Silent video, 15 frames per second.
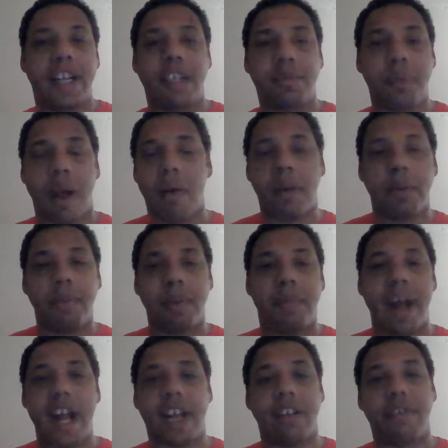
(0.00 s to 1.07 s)
He'd probably be
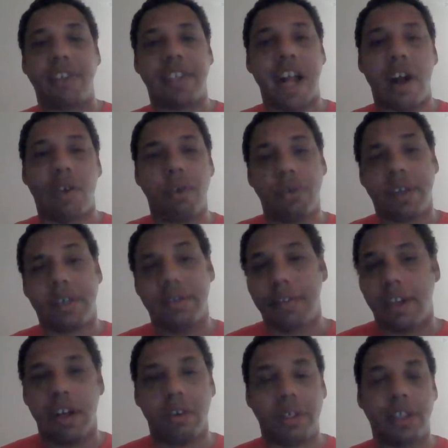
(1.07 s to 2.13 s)
back if he's out.
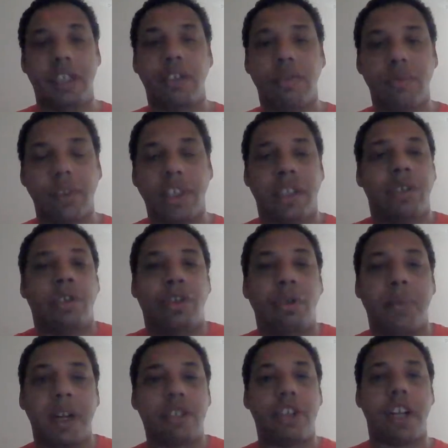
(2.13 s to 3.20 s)
You know, he didn't really do
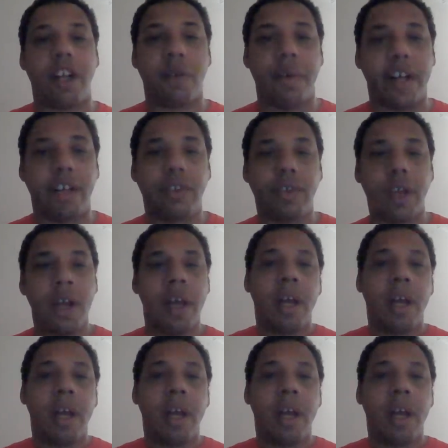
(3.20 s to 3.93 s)
much anyways.